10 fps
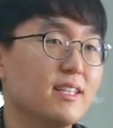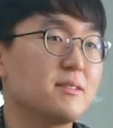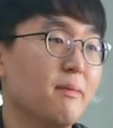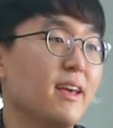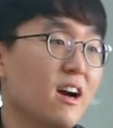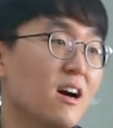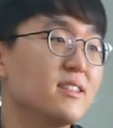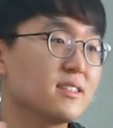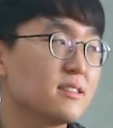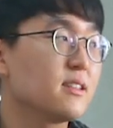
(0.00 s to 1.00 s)
It make
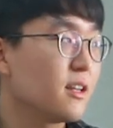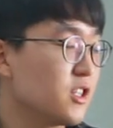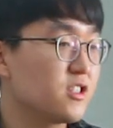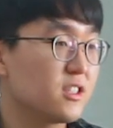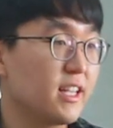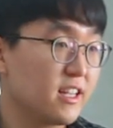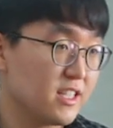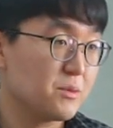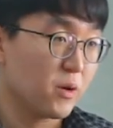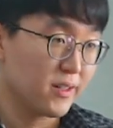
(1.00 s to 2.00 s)
us use
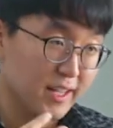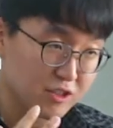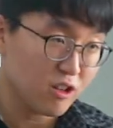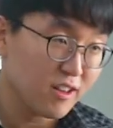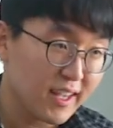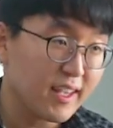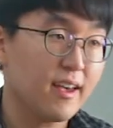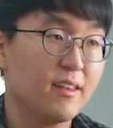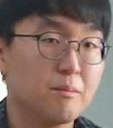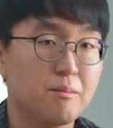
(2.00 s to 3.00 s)
English more naturally
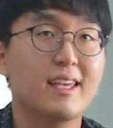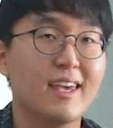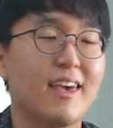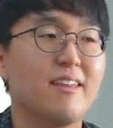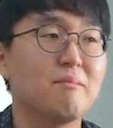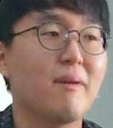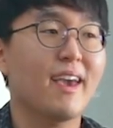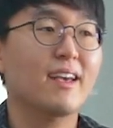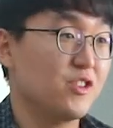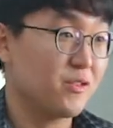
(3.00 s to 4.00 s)
and it can
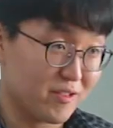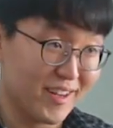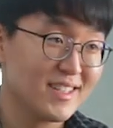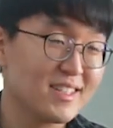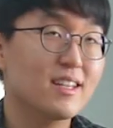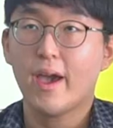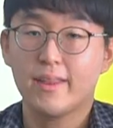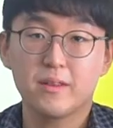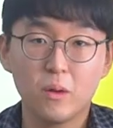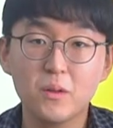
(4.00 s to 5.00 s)
make new friends.
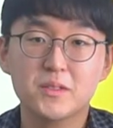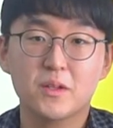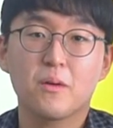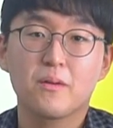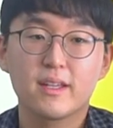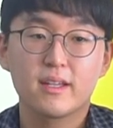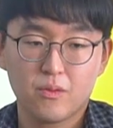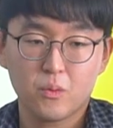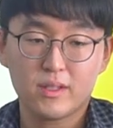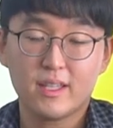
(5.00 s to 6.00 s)
And also,
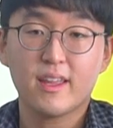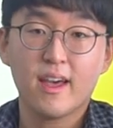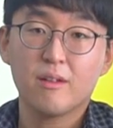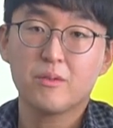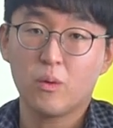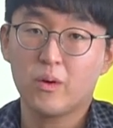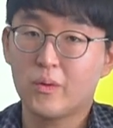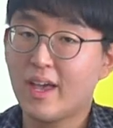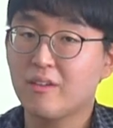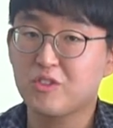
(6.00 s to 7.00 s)
we need help or
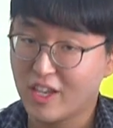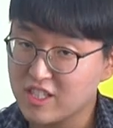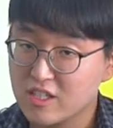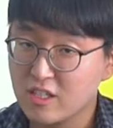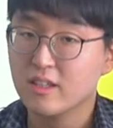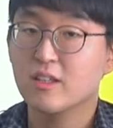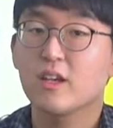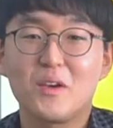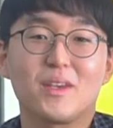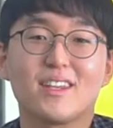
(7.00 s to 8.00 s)
we have questions,
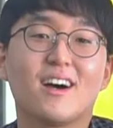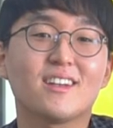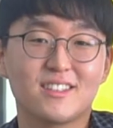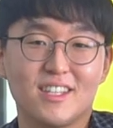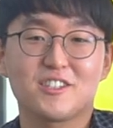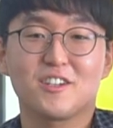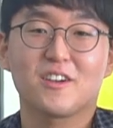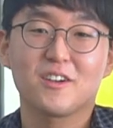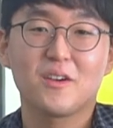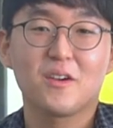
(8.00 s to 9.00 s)
we can ask
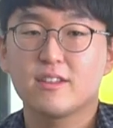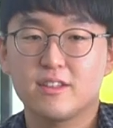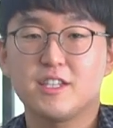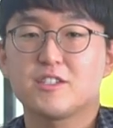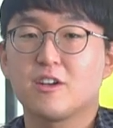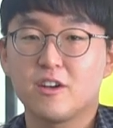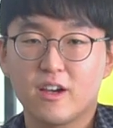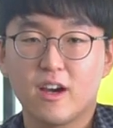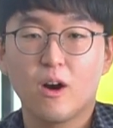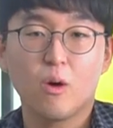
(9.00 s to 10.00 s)
teacher. Teacher
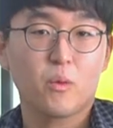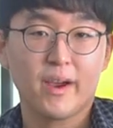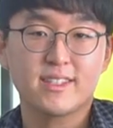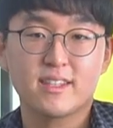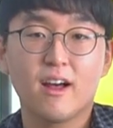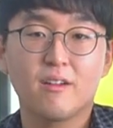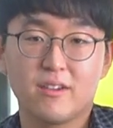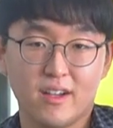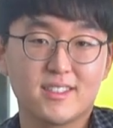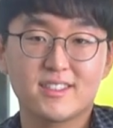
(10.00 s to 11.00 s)
always help
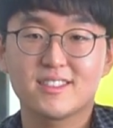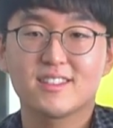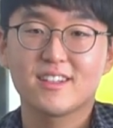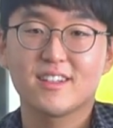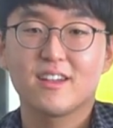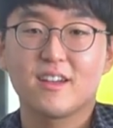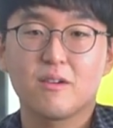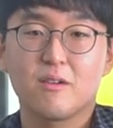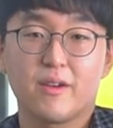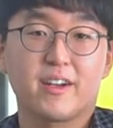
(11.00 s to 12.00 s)
us
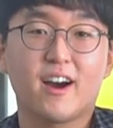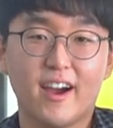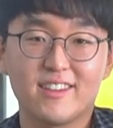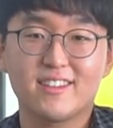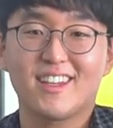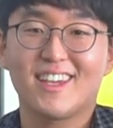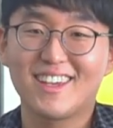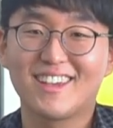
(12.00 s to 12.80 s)
very kindly.